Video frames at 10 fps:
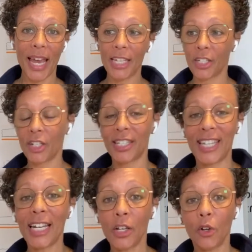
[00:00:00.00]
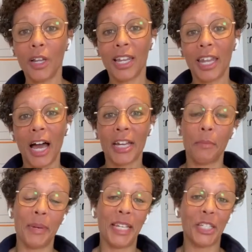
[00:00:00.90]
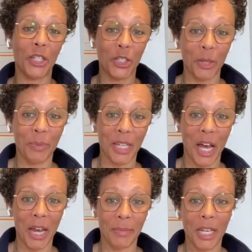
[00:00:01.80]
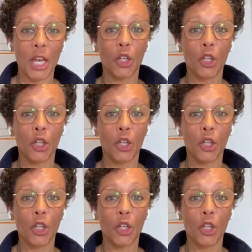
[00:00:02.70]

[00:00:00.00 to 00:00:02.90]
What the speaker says: so single line means sometimes,